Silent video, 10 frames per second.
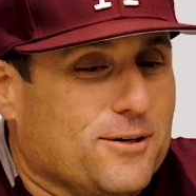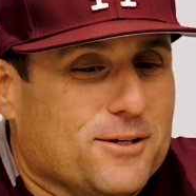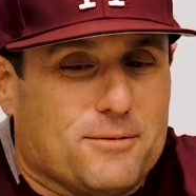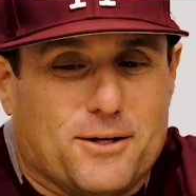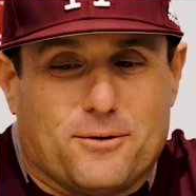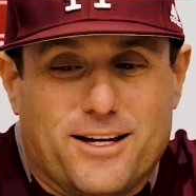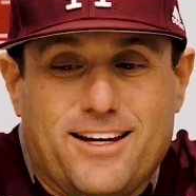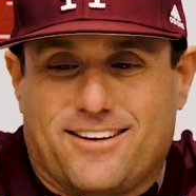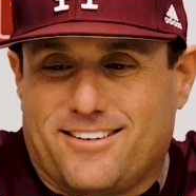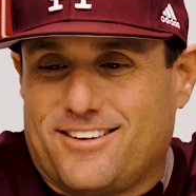It's been a
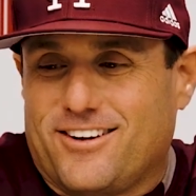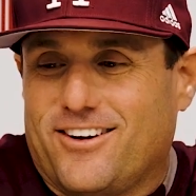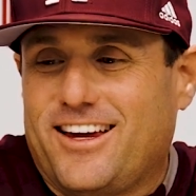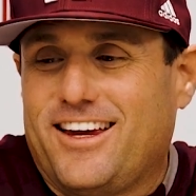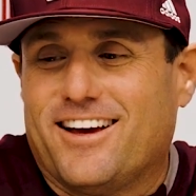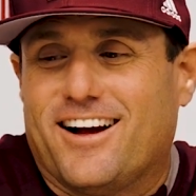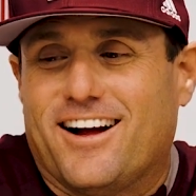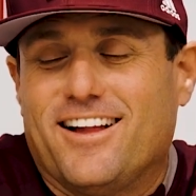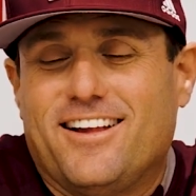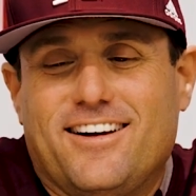week. So he'd
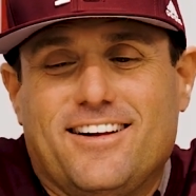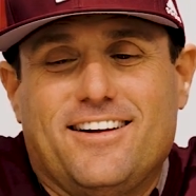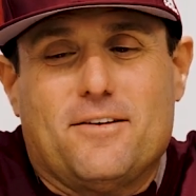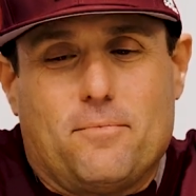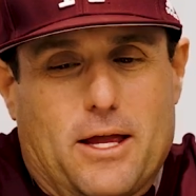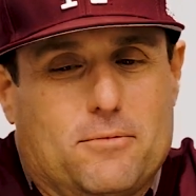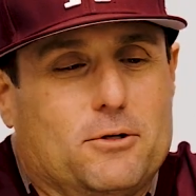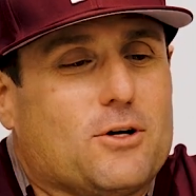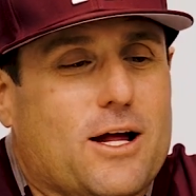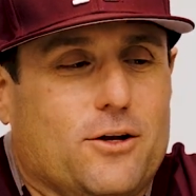
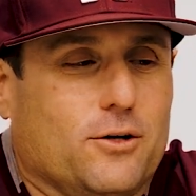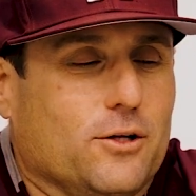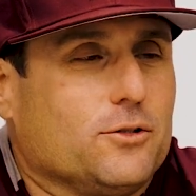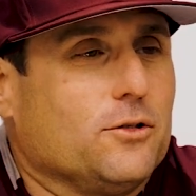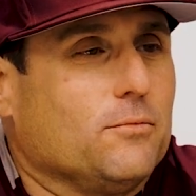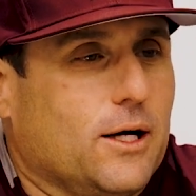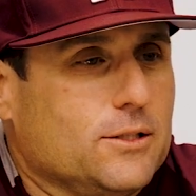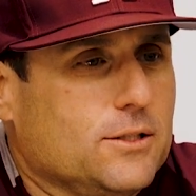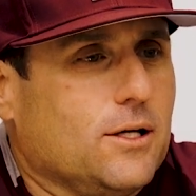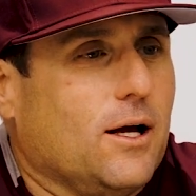been trying to do a little too
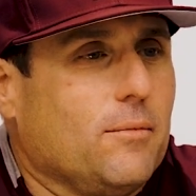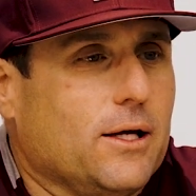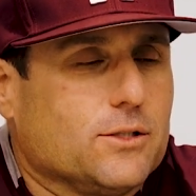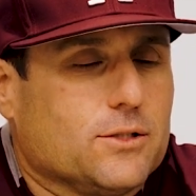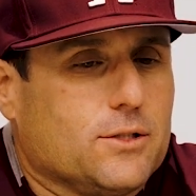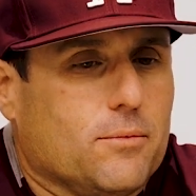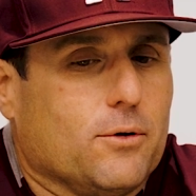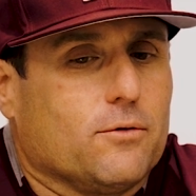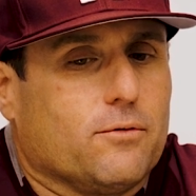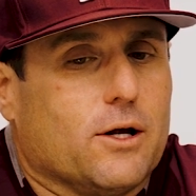much. I mean, just a
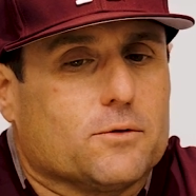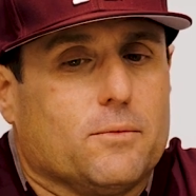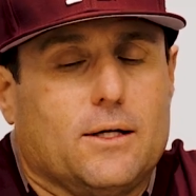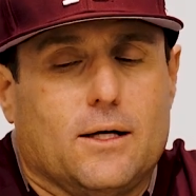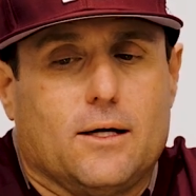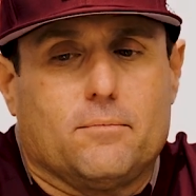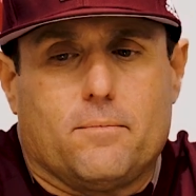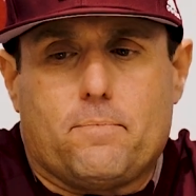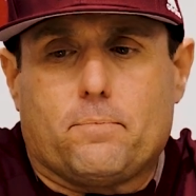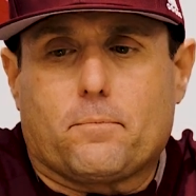typical freshman.
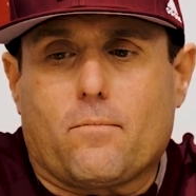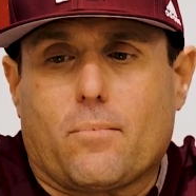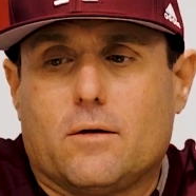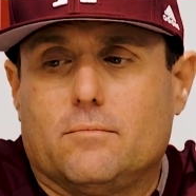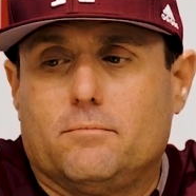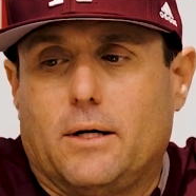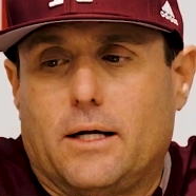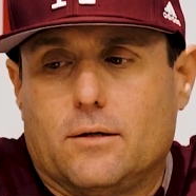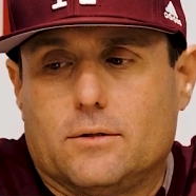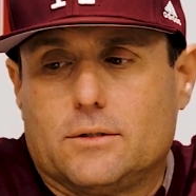
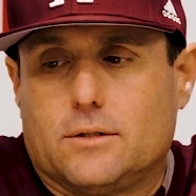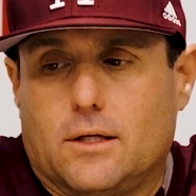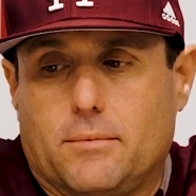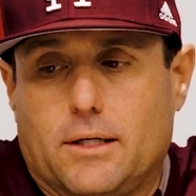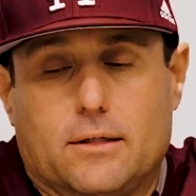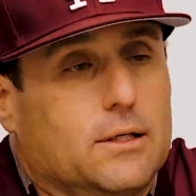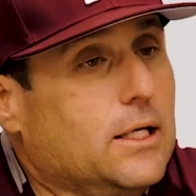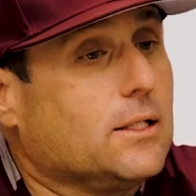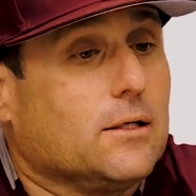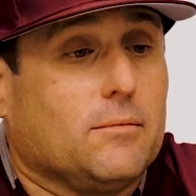But it was, I mean,
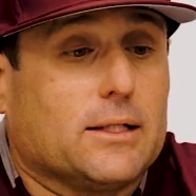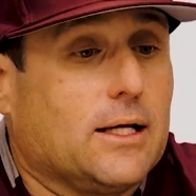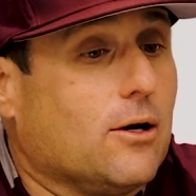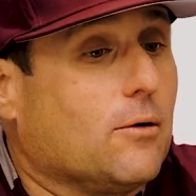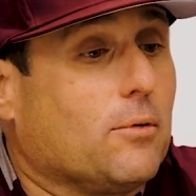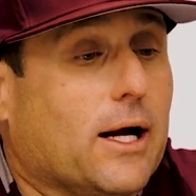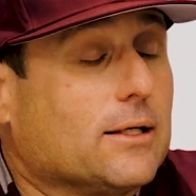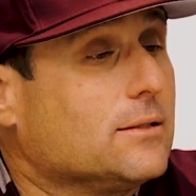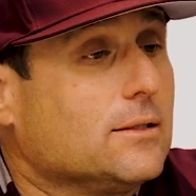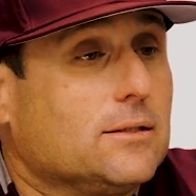he's hit him like that in our
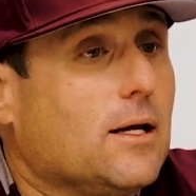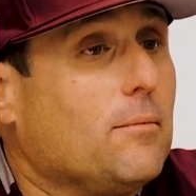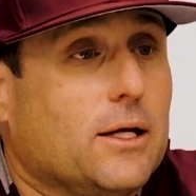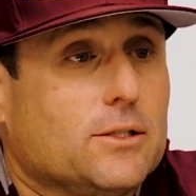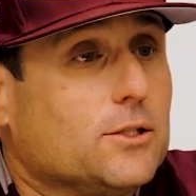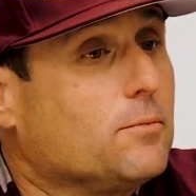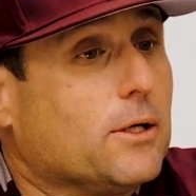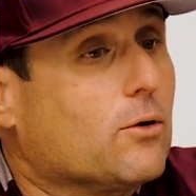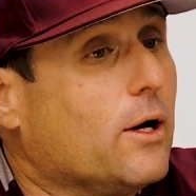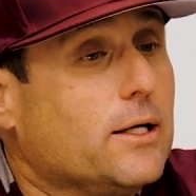practices. I mean, it's just
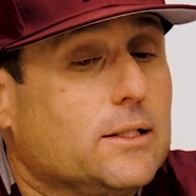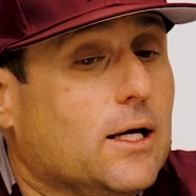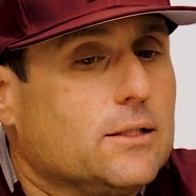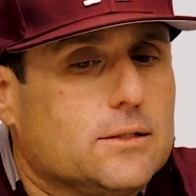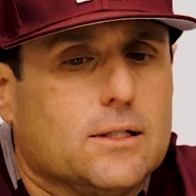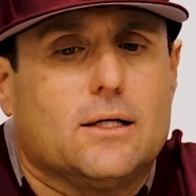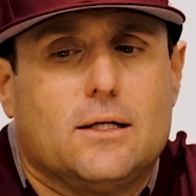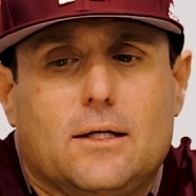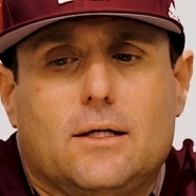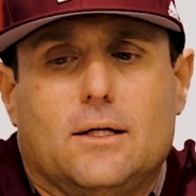been crazy. It's
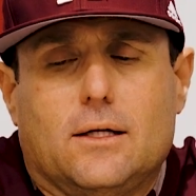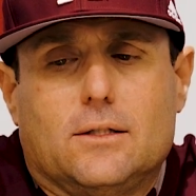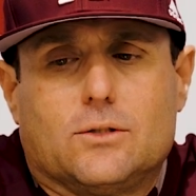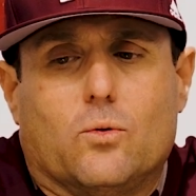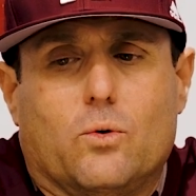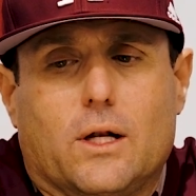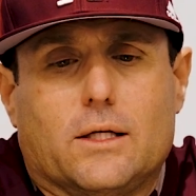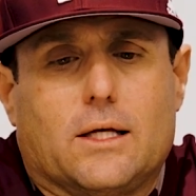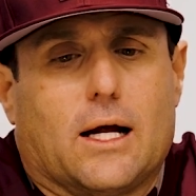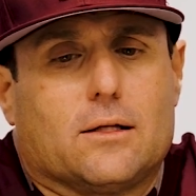a
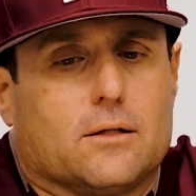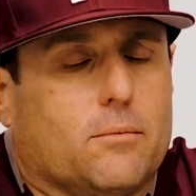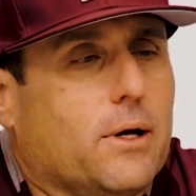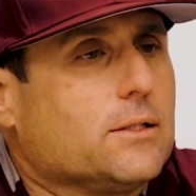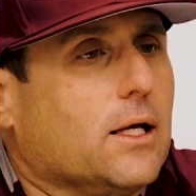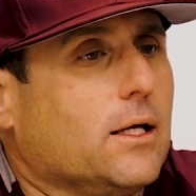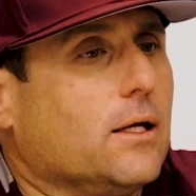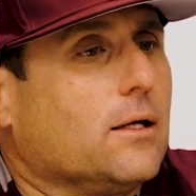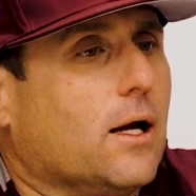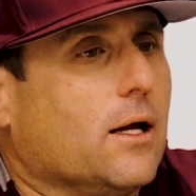really, I thought the best thing he
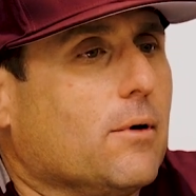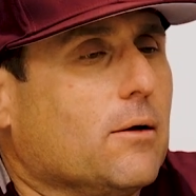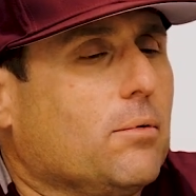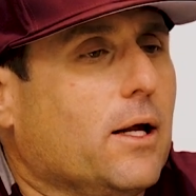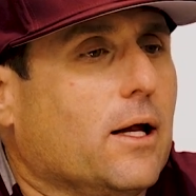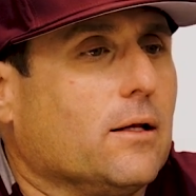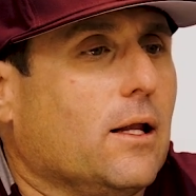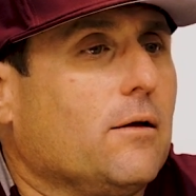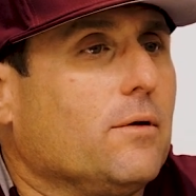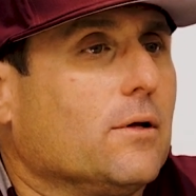did tonight, he made a play down the
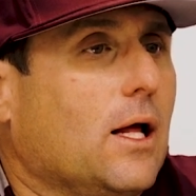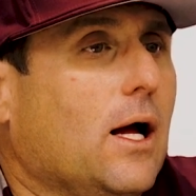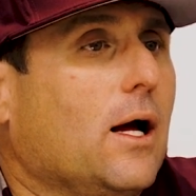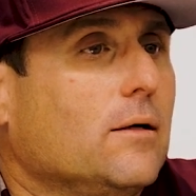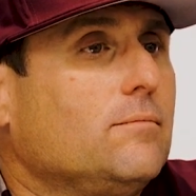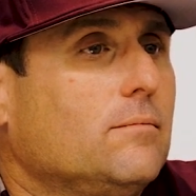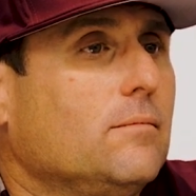left field line.